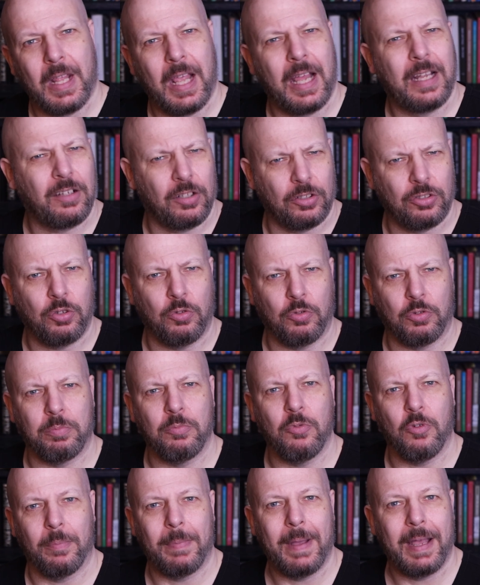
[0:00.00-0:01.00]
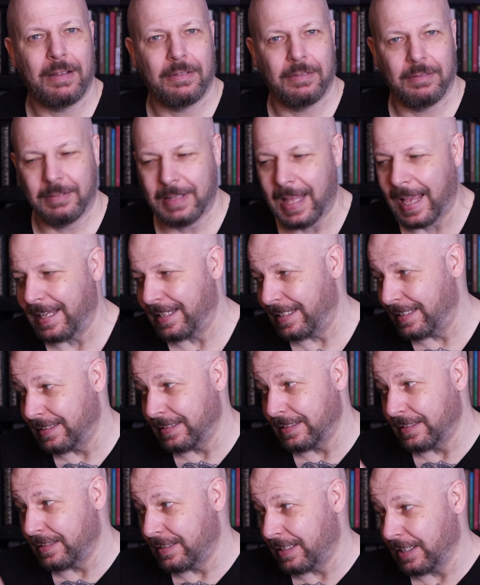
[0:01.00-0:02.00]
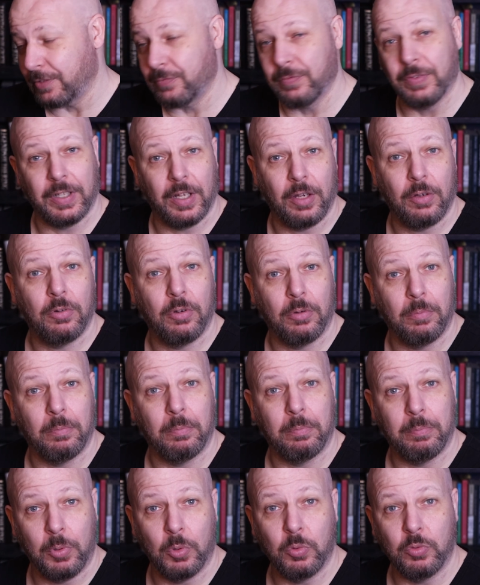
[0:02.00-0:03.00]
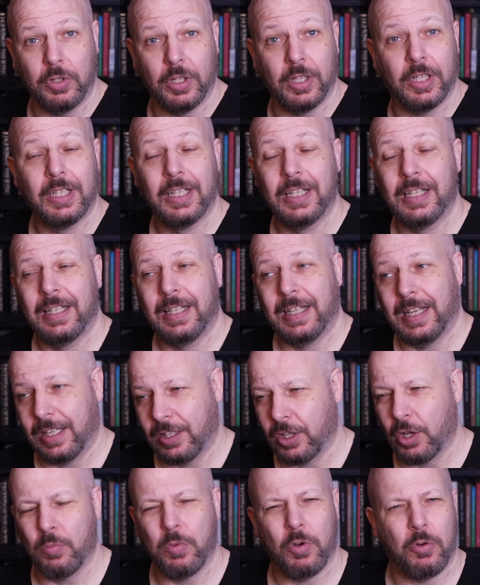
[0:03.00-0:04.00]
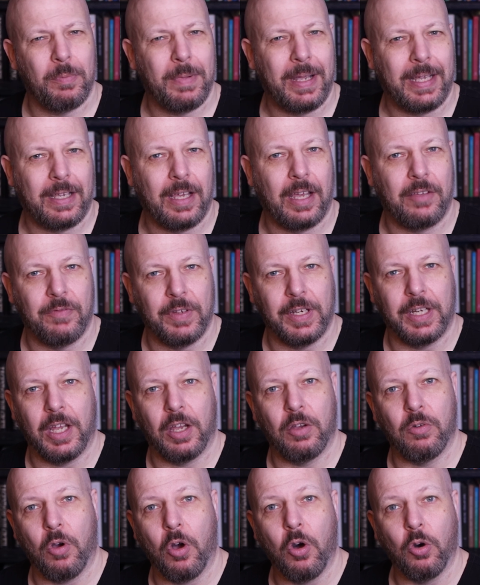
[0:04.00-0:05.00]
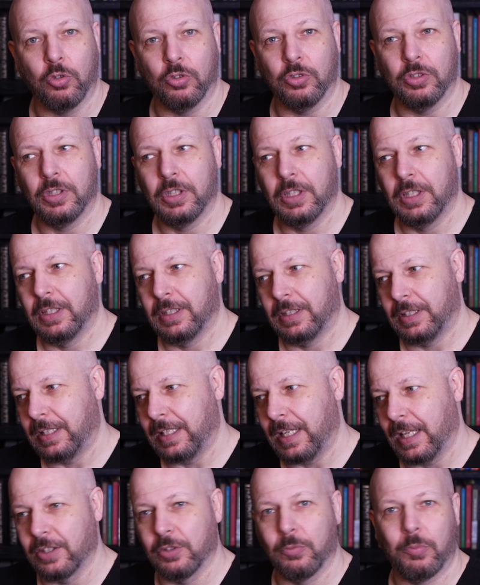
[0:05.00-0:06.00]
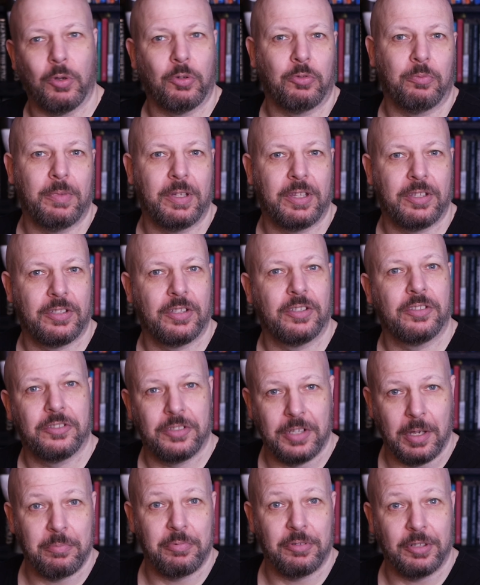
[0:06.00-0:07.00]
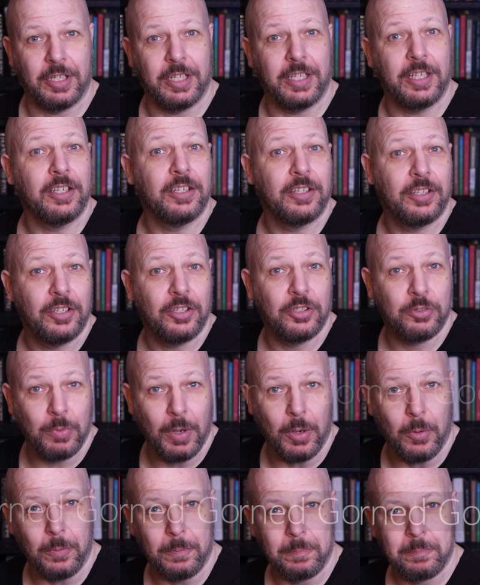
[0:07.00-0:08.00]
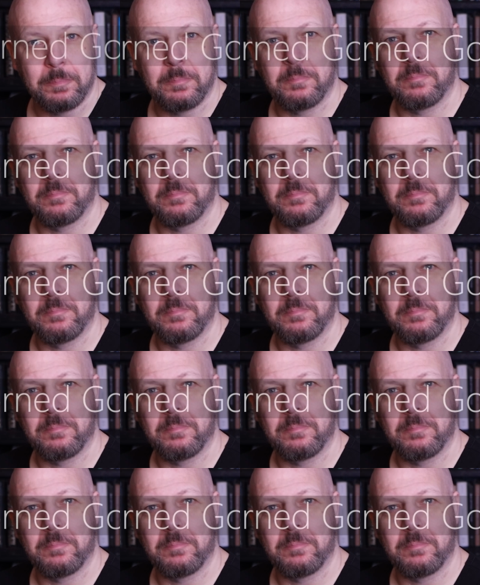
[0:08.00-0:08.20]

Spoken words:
And I'll talk more about that in this video on Balder, and I will make a video on the underworld myths separately as well.